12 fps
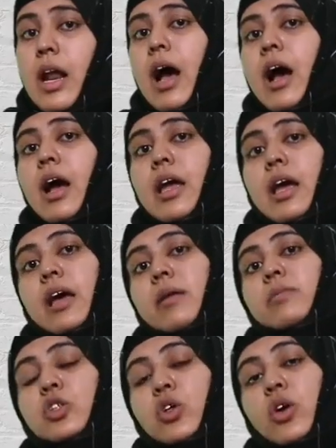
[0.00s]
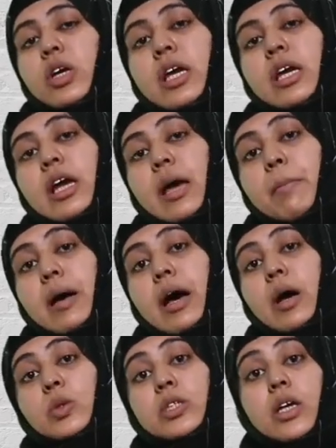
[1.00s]
I am talking
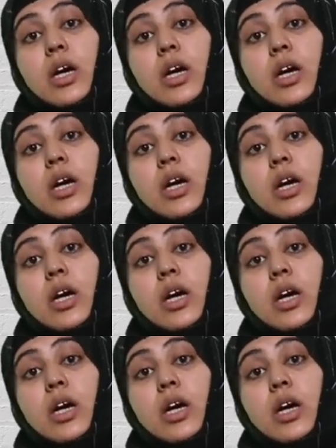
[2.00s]
about